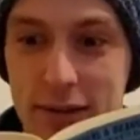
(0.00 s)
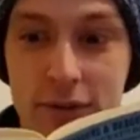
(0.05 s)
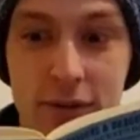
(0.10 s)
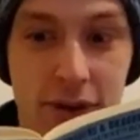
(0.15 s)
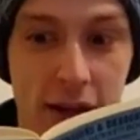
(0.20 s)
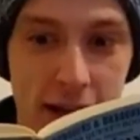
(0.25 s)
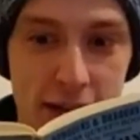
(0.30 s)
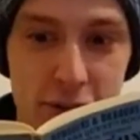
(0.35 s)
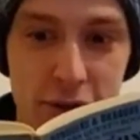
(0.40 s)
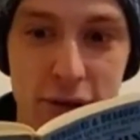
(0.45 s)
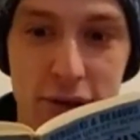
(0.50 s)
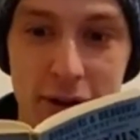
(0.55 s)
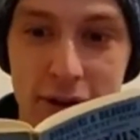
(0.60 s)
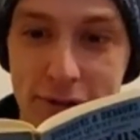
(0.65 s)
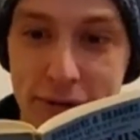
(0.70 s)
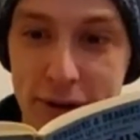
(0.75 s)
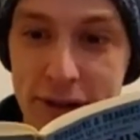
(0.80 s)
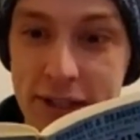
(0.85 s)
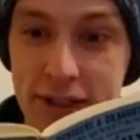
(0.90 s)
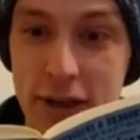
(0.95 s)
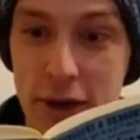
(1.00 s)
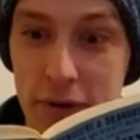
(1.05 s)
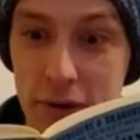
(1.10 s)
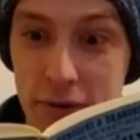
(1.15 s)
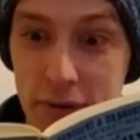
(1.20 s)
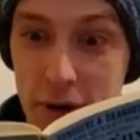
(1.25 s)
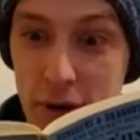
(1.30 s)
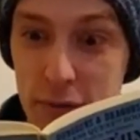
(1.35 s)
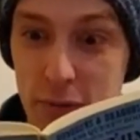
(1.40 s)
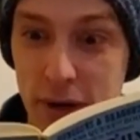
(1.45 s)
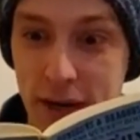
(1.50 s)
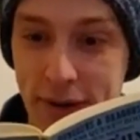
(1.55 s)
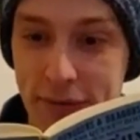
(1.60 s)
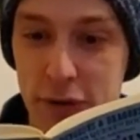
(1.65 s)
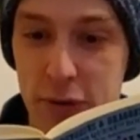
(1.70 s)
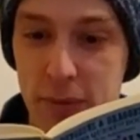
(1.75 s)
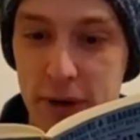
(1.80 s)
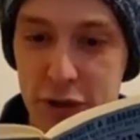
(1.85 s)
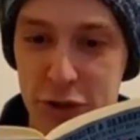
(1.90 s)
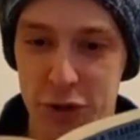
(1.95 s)
Nigel, you're free to go your own way if
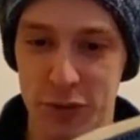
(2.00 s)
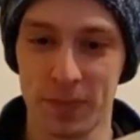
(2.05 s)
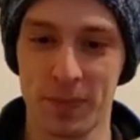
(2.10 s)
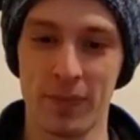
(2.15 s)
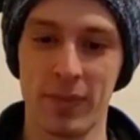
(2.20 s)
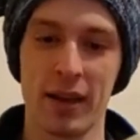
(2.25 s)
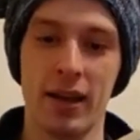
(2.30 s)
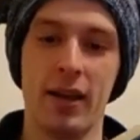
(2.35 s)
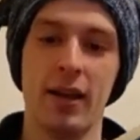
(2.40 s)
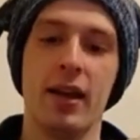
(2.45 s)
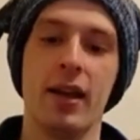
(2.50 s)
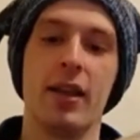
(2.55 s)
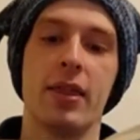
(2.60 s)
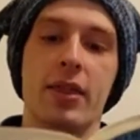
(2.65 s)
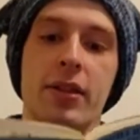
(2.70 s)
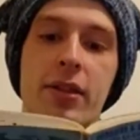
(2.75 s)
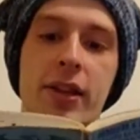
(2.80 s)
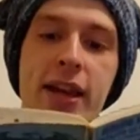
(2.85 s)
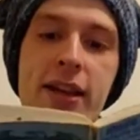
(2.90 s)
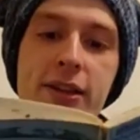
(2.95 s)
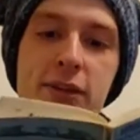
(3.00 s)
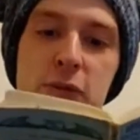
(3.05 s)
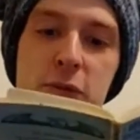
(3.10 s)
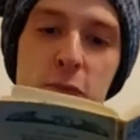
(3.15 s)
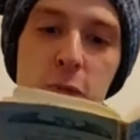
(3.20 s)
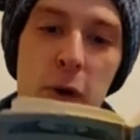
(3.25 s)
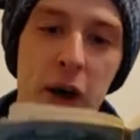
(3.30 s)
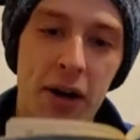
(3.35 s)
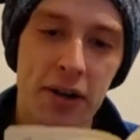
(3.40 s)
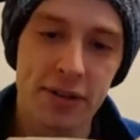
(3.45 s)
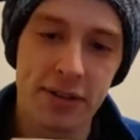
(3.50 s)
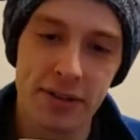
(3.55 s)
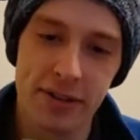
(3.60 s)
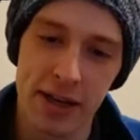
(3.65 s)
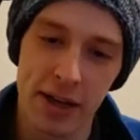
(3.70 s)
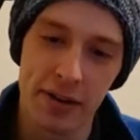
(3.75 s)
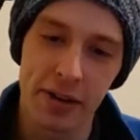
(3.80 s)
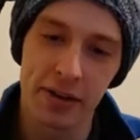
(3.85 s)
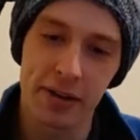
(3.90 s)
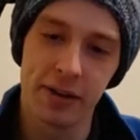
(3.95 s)
you wish." The Lynx walks
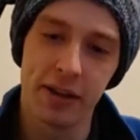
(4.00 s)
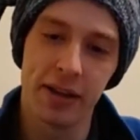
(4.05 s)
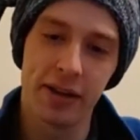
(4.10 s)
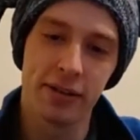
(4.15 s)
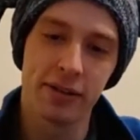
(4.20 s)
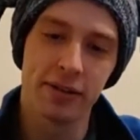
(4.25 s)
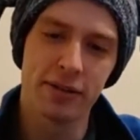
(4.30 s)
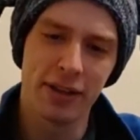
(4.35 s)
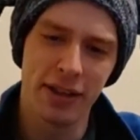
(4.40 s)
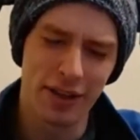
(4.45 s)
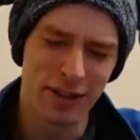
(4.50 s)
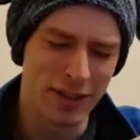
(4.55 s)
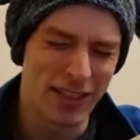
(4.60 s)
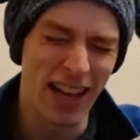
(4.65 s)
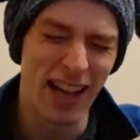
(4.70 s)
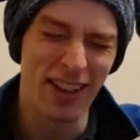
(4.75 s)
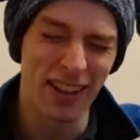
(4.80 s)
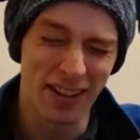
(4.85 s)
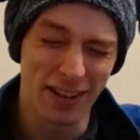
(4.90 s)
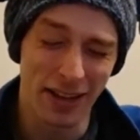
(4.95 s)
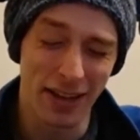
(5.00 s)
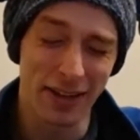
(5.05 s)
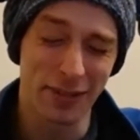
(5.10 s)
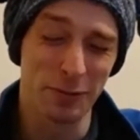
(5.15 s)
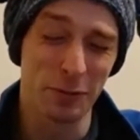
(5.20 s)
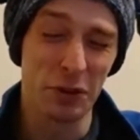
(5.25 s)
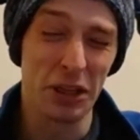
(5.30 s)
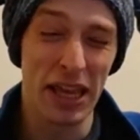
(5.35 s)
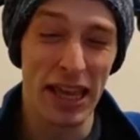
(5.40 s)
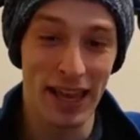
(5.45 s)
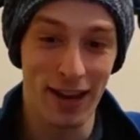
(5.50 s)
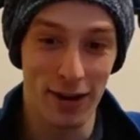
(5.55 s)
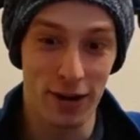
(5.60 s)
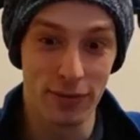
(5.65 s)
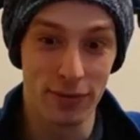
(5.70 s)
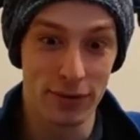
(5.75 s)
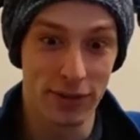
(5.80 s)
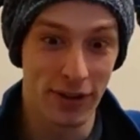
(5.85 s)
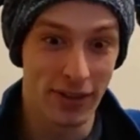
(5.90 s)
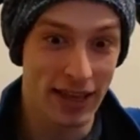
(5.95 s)
delicately
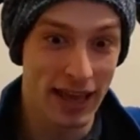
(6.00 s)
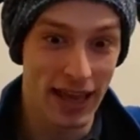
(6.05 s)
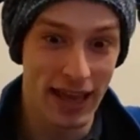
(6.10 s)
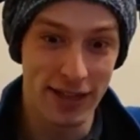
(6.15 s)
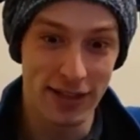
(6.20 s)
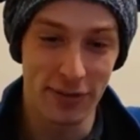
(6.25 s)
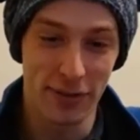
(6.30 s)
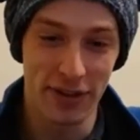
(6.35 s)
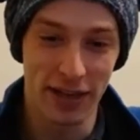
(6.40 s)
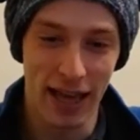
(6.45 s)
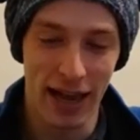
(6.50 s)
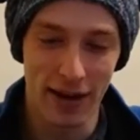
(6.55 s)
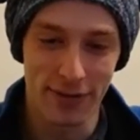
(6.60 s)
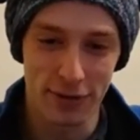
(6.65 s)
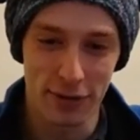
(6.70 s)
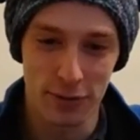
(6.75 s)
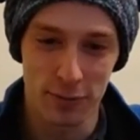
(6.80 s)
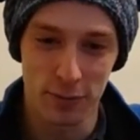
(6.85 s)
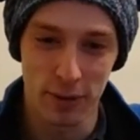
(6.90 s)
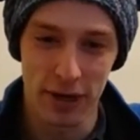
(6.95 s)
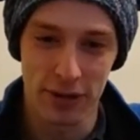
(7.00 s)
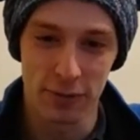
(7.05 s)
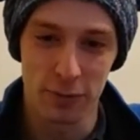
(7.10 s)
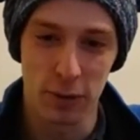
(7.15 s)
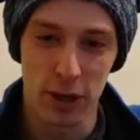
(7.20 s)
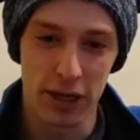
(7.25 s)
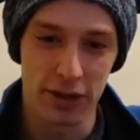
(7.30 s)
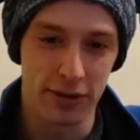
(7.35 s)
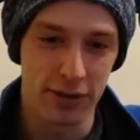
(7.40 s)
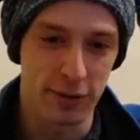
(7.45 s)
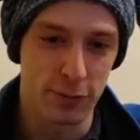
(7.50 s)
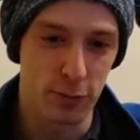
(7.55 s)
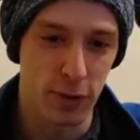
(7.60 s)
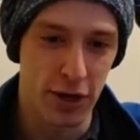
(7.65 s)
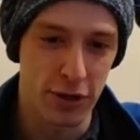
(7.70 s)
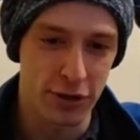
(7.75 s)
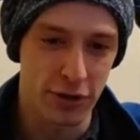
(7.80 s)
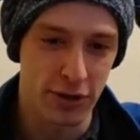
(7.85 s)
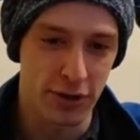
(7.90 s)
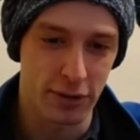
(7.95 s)
over to the edge of the cavern where the water is
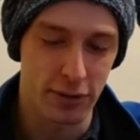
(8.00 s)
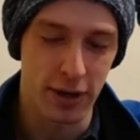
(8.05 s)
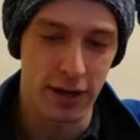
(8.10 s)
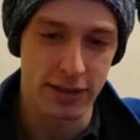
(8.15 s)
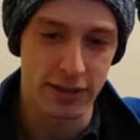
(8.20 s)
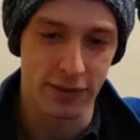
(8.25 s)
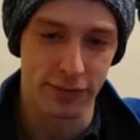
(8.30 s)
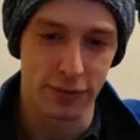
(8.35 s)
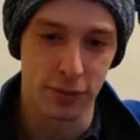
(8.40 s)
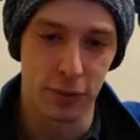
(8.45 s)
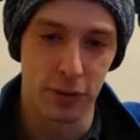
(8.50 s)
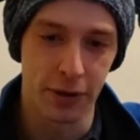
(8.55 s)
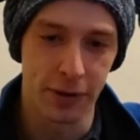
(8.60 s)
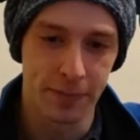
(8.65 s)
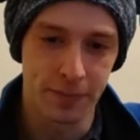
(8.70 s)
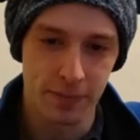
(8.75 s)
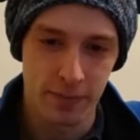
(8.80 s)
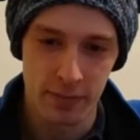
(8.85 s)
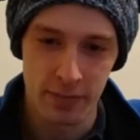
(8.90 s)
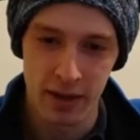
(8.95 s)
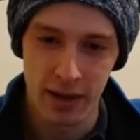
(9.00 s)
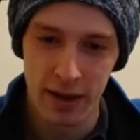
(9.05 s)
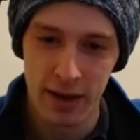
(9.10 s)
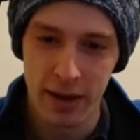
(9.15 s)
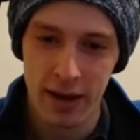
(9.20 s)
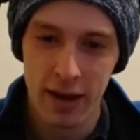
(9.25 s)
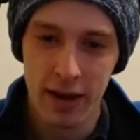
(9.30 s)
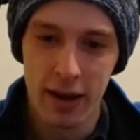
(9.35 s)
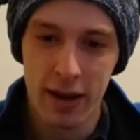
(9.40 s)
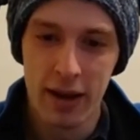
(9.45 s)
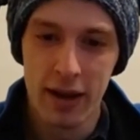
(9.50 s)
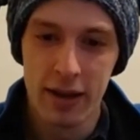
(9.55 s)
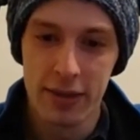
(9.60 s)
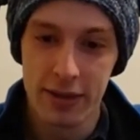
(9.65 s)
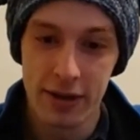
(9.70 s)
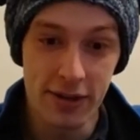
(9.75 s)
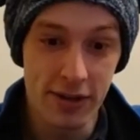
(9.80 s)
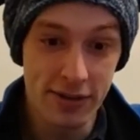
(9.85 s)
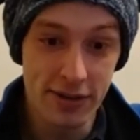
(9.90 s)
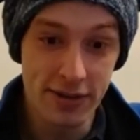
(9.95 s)
washing across the floor.
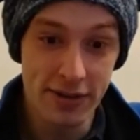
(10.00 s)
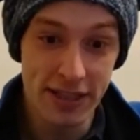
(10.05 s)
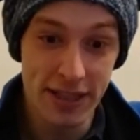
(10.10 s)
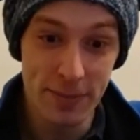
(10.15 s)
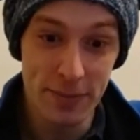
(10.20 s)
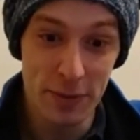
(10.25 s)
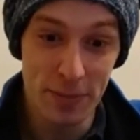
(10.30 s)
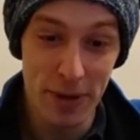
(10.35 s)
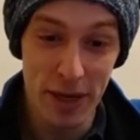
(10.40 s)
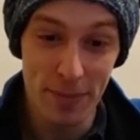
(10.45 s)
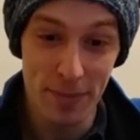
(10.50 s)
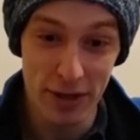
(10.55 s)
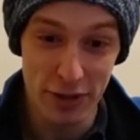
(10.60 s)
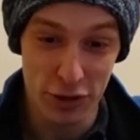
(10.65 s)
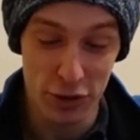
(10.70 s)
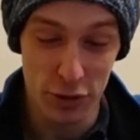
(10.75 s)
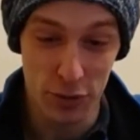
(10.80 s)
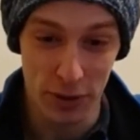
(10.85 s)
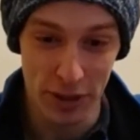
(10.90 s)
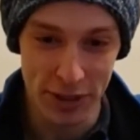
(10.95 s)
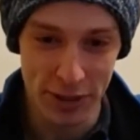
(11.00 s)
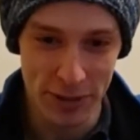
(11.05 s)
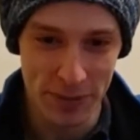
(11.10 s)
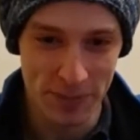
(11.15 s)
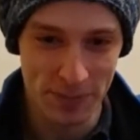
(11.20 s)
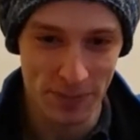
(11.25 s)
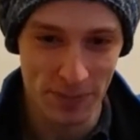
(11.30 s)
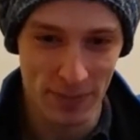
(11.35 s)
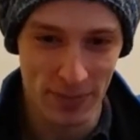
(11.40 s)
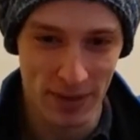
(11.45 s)
There doesn't seem to be much choice.